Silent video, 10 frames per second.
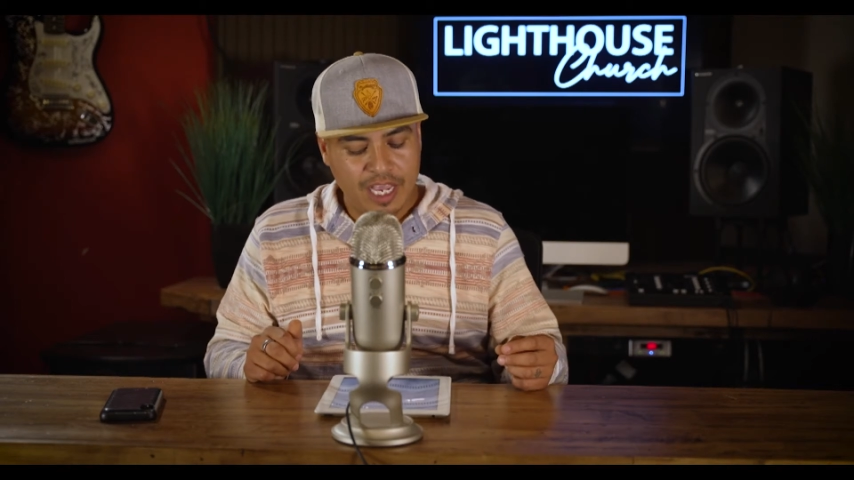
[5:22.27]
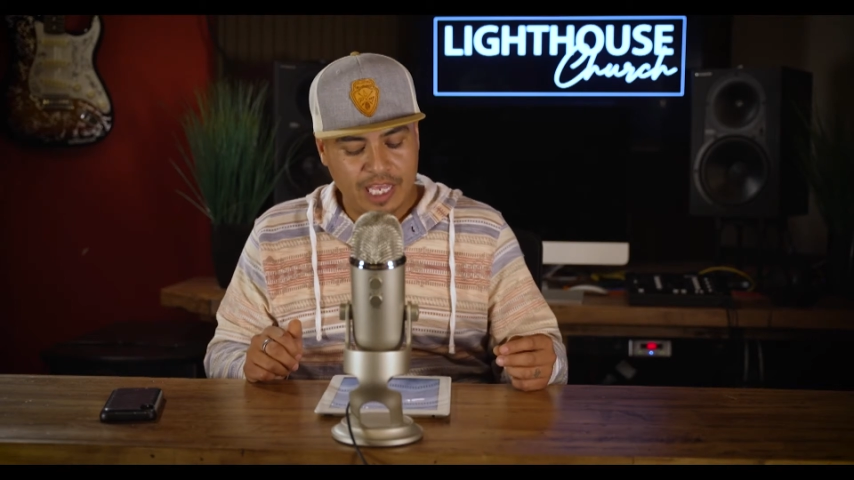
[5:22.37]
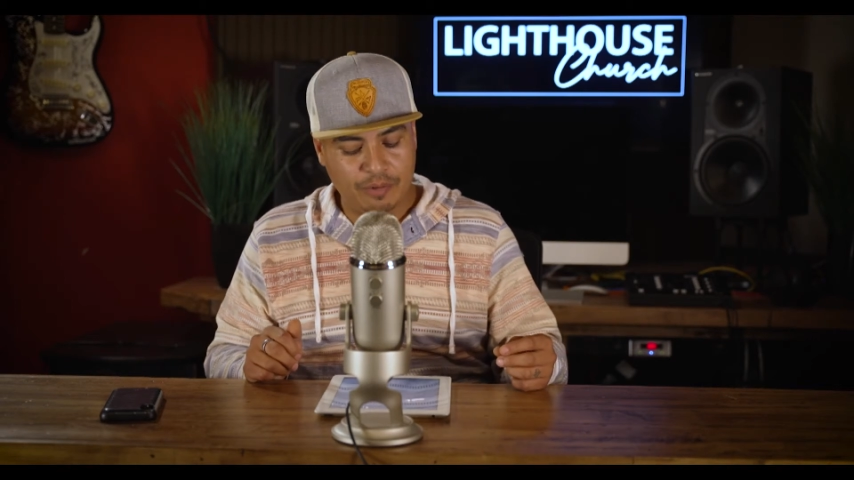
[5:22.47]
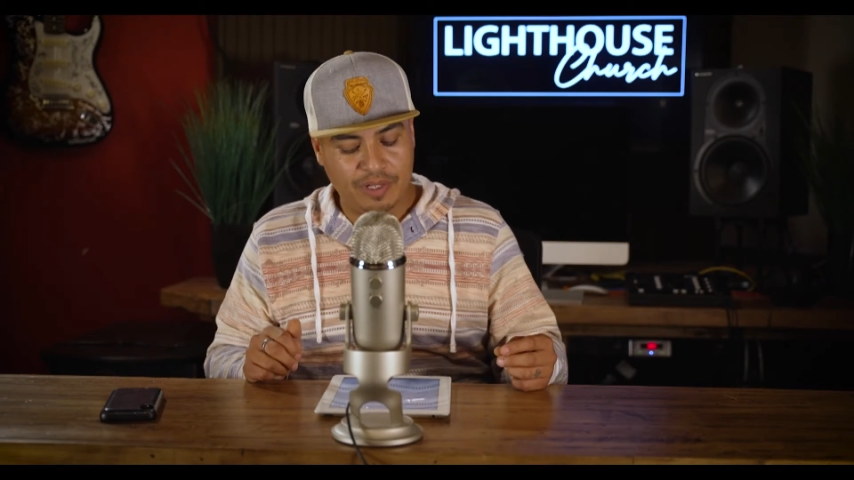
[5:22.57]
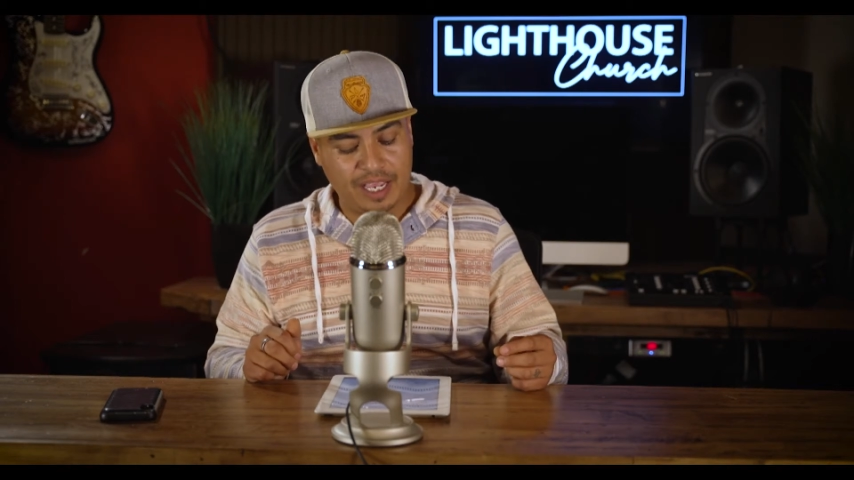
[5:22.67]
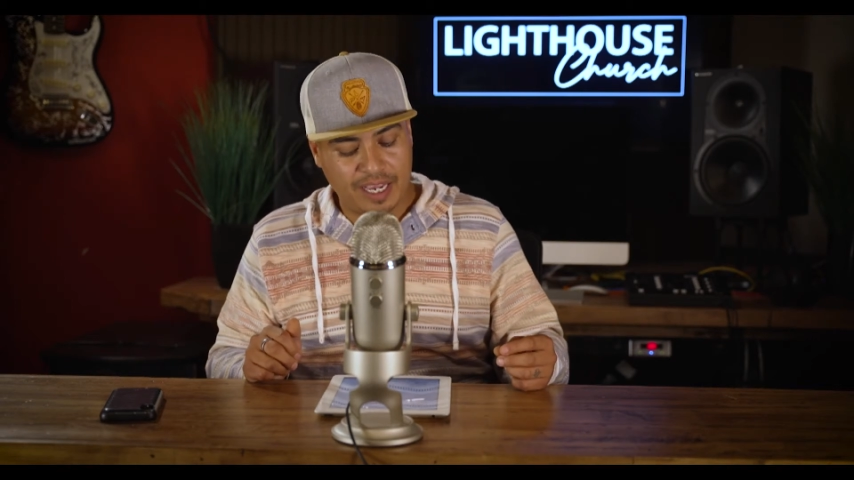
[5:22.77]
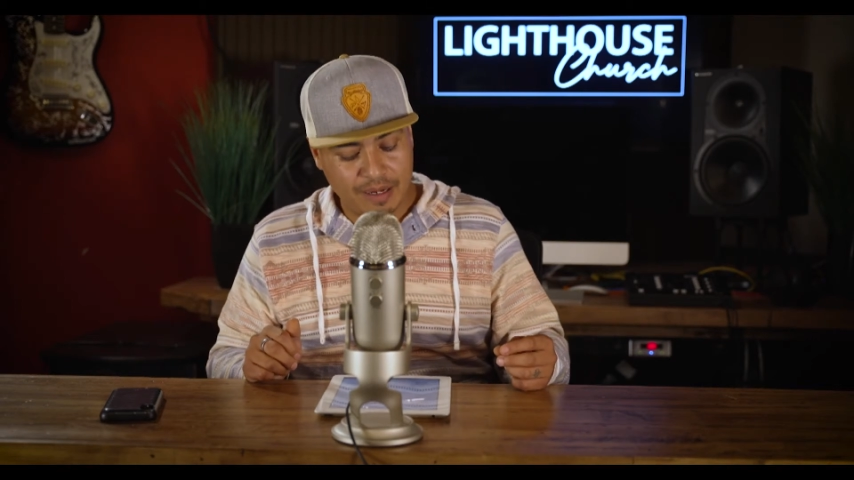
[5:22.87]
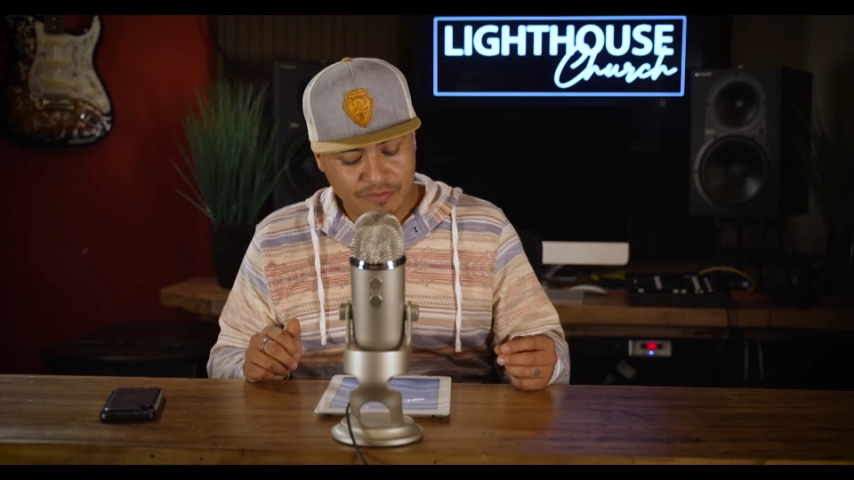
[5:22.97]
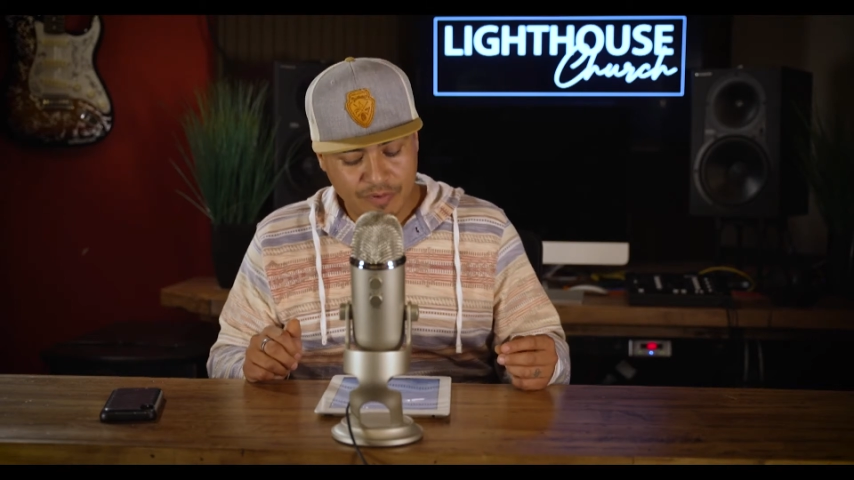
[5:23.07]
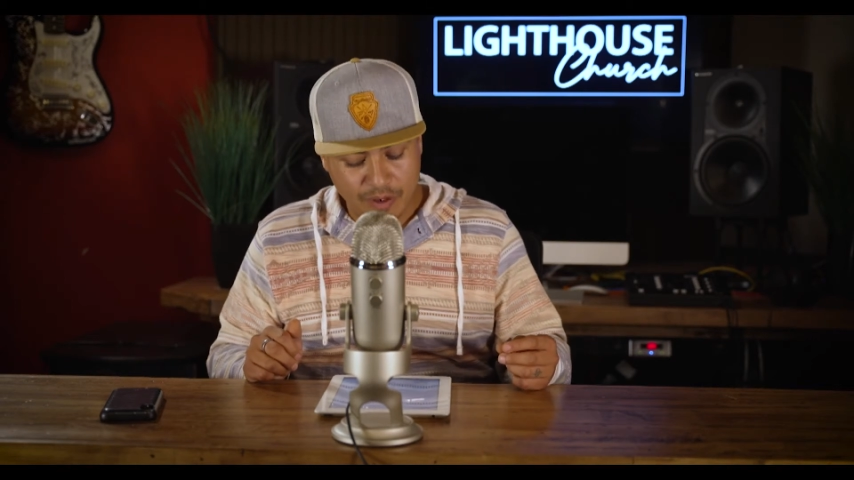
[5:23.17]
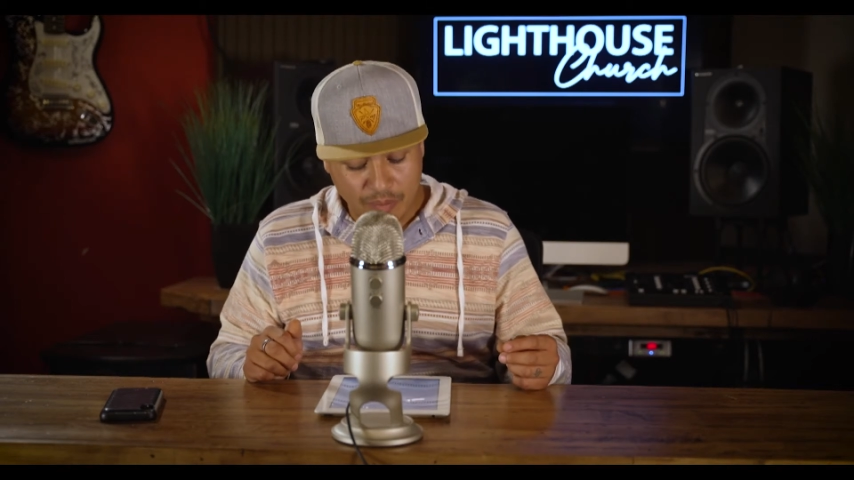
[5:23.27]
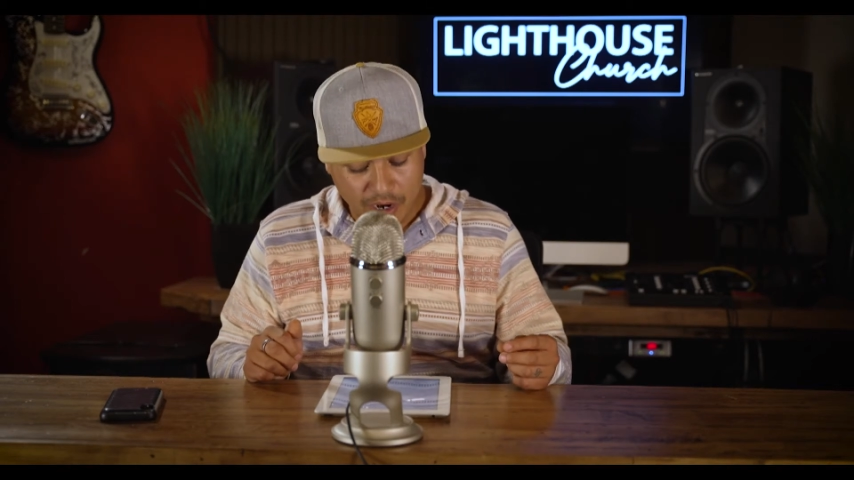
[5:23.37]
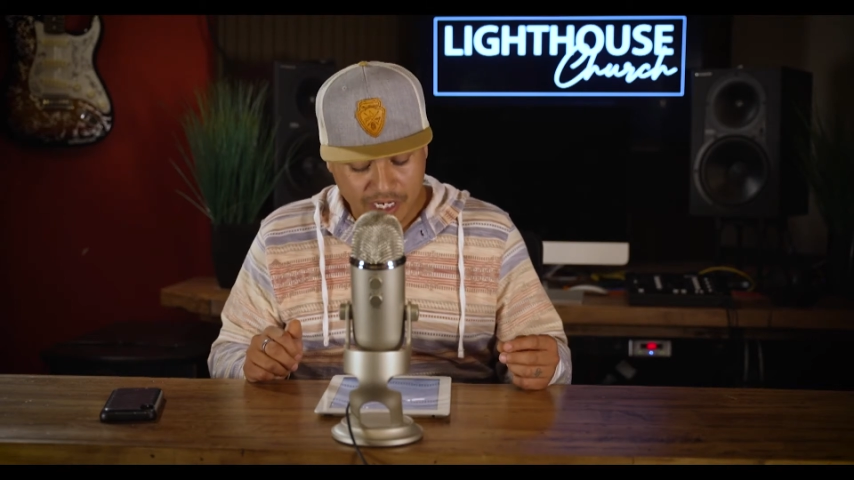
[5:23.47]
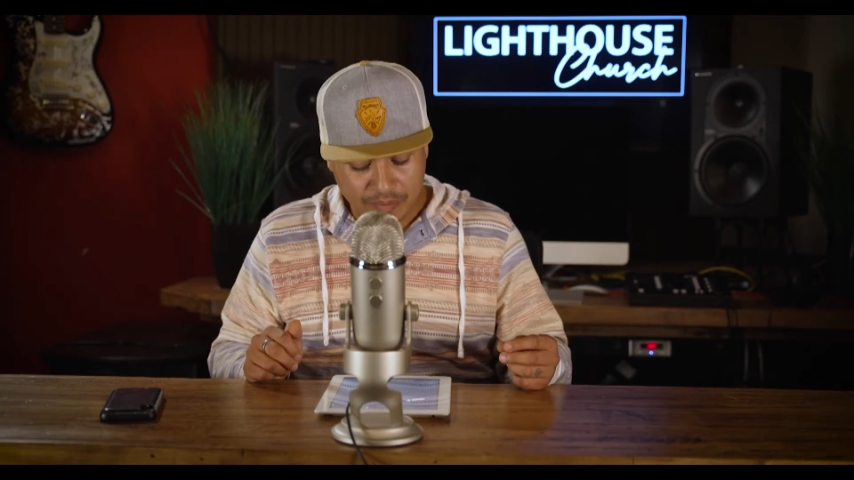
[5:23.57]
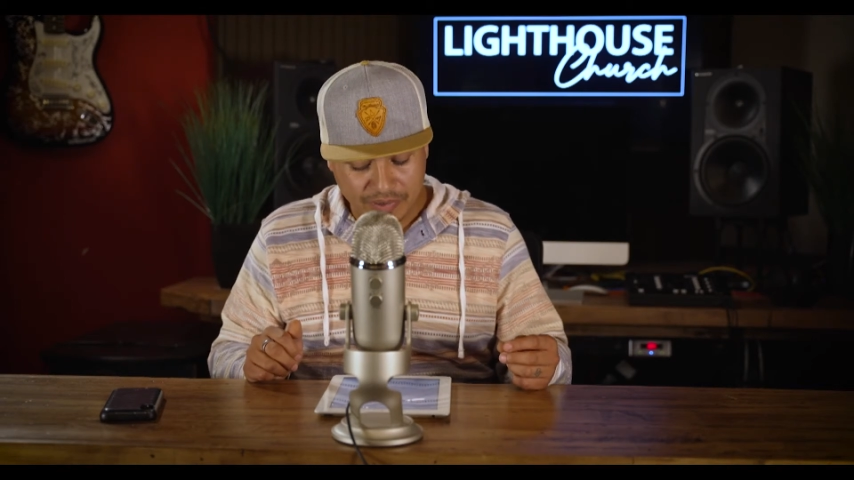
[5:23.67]
And when they come from the
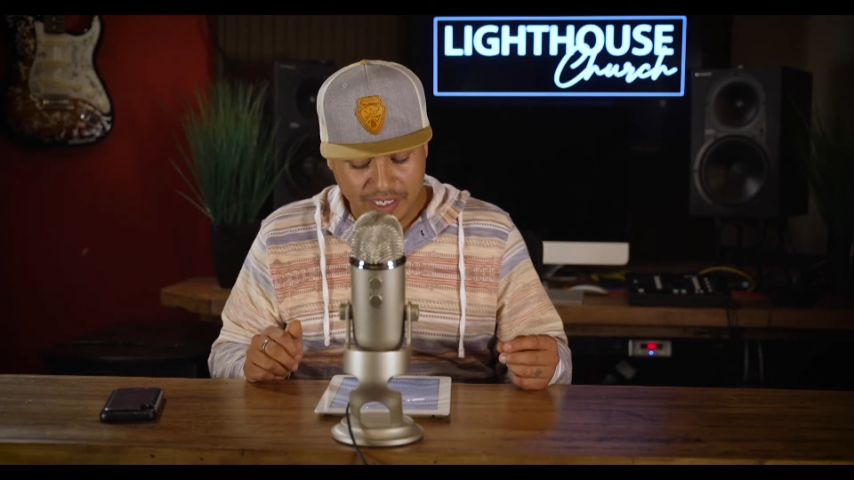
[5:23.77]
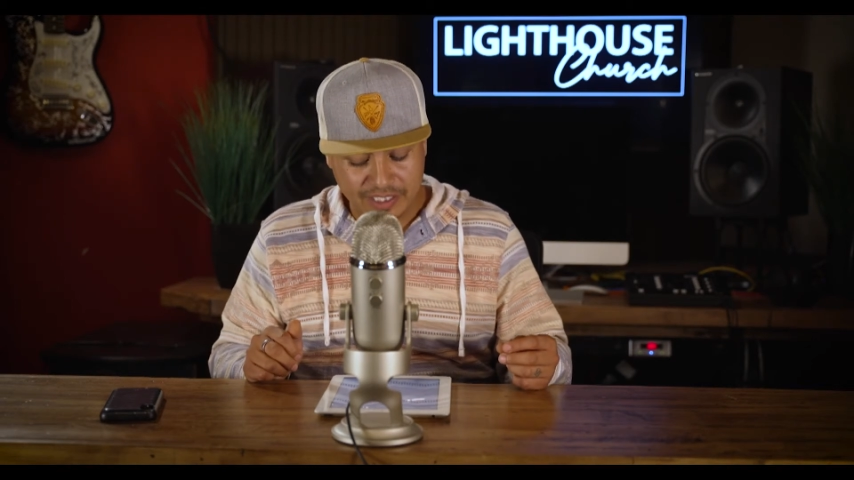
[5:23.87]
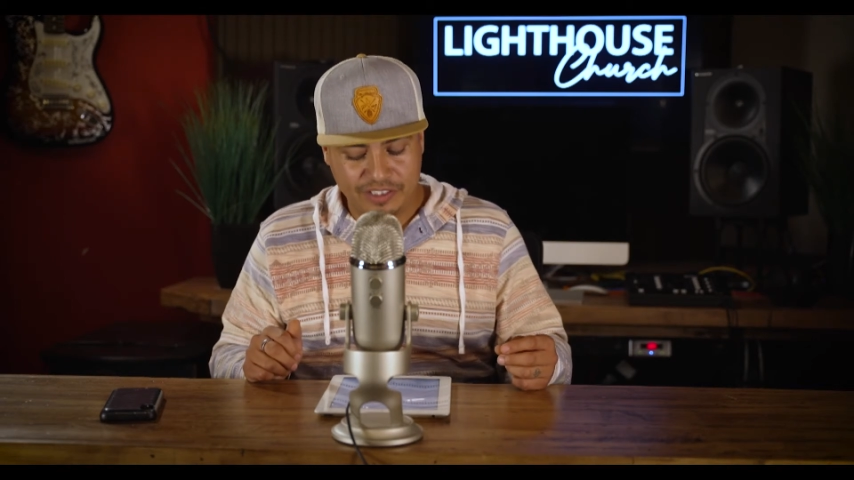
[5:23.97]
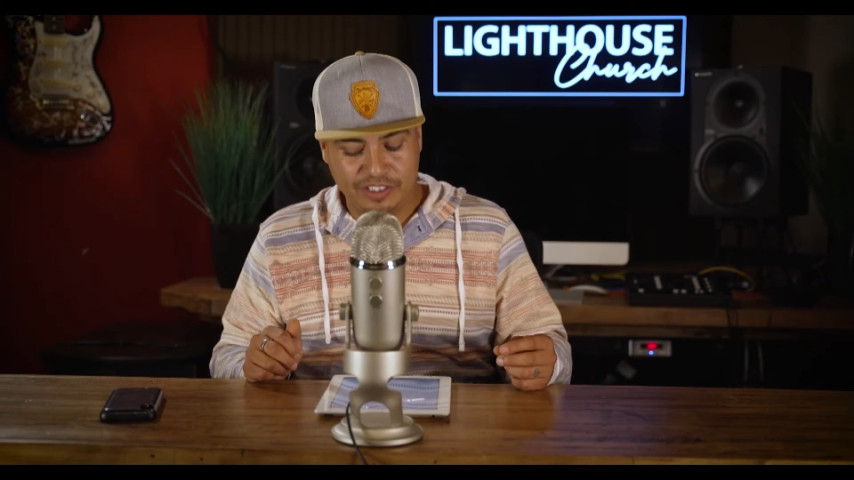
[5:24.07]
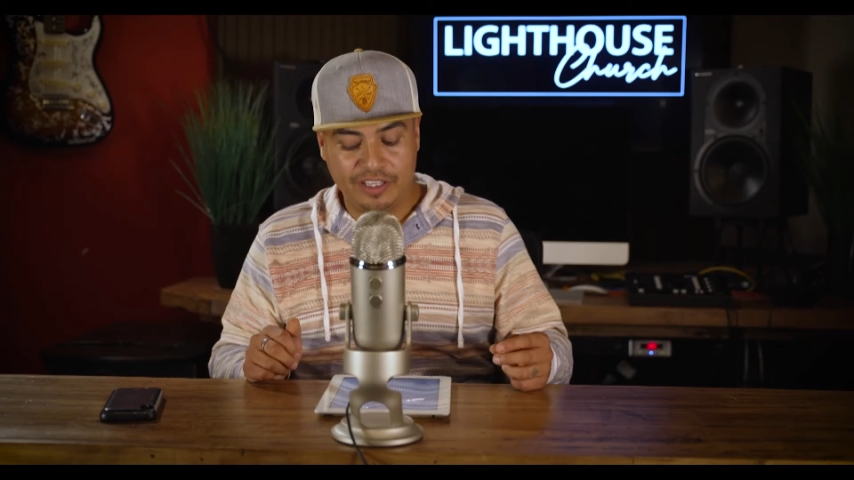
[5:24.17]
marketplace,